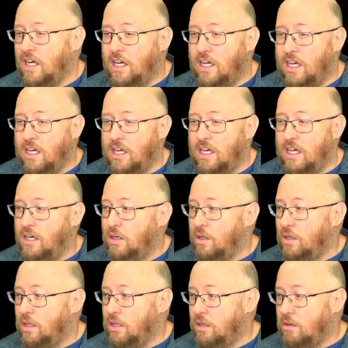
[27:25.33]

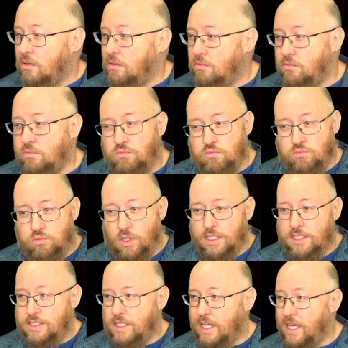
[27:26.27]

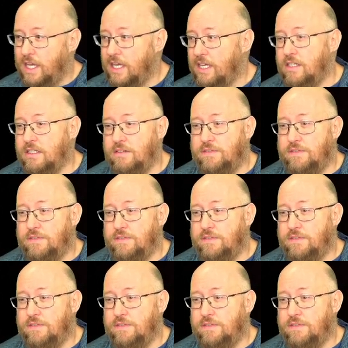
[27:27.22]
Once again,